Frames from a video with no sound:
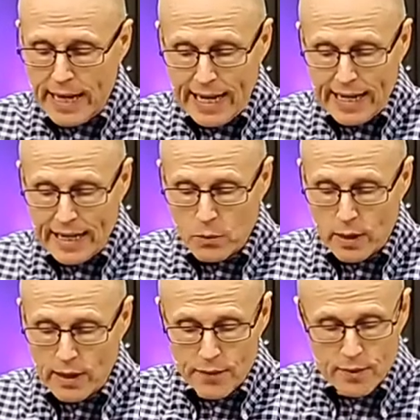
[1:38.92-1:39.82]
And he
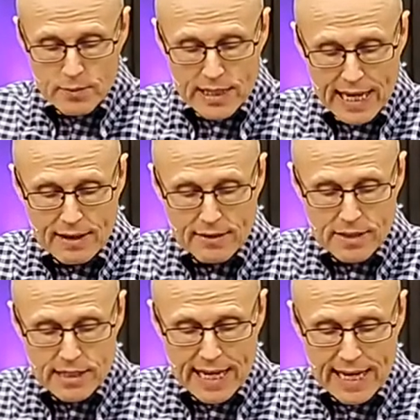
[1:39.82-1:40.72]
went from town
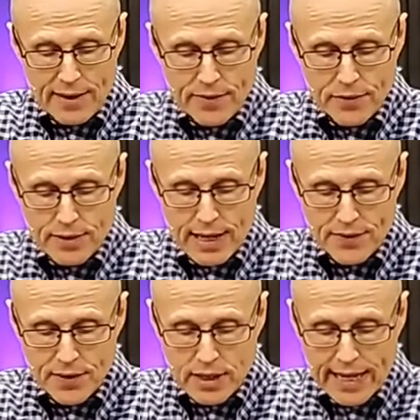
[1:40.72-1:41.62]
to town
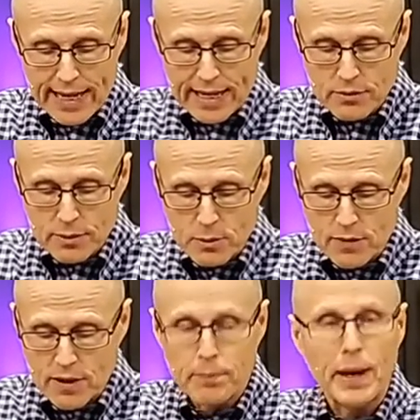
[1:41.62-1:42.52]
throughout the land,
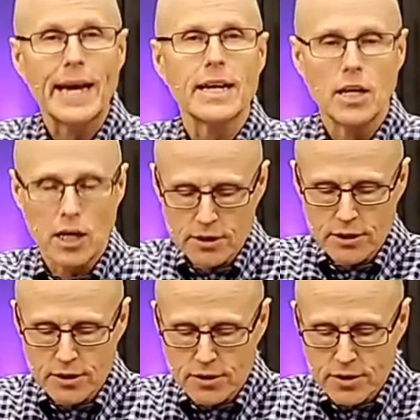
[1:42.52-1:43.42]
removing pagan
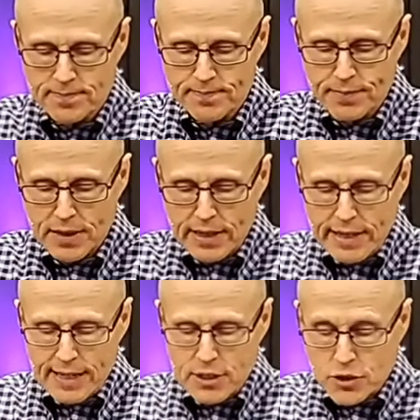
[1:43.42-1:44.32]
altars
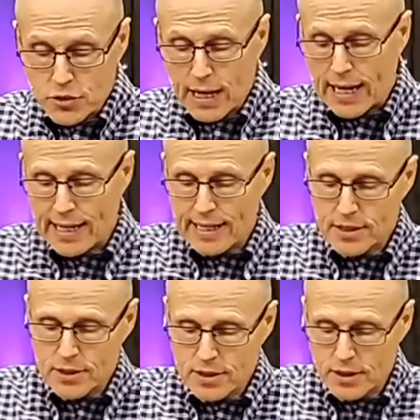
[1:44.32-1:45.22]
and
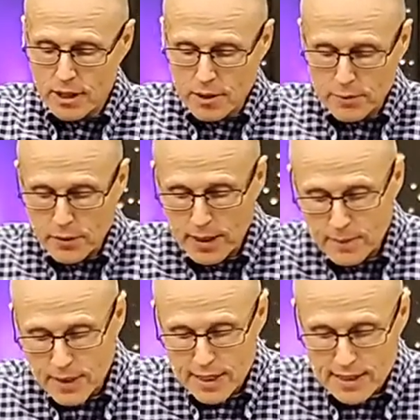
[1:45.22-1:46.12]
shrines and
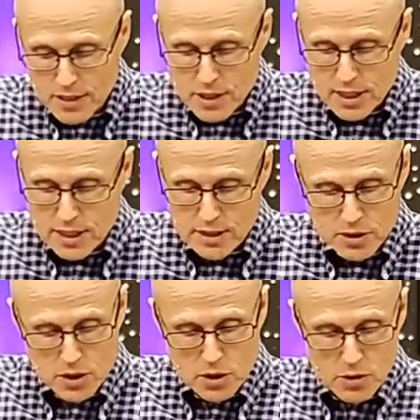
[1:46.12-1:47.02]
prohibiting the
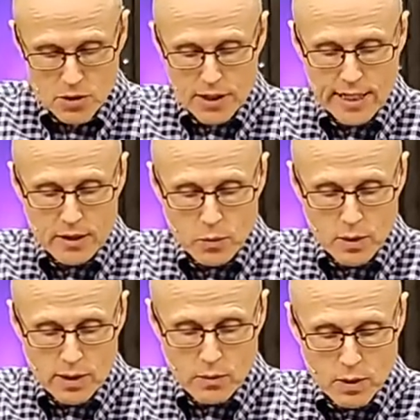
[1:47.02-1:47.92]
sins associated
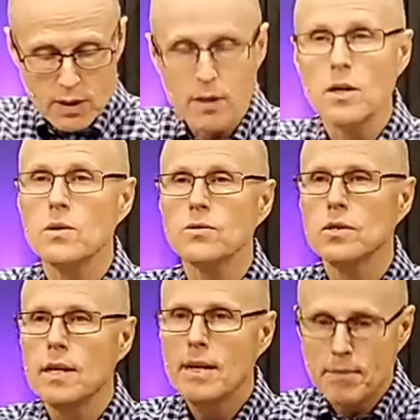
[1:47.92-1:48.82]
with, with
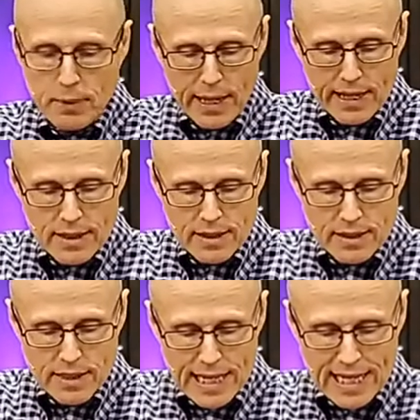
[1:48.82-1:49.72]
those
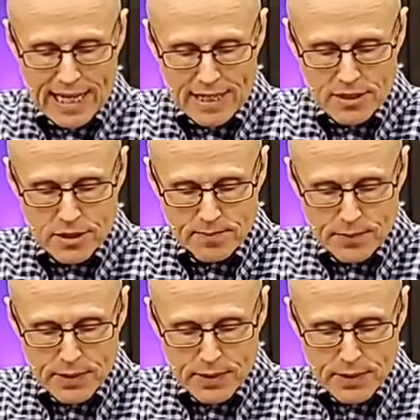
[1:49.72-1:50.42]
pagan gods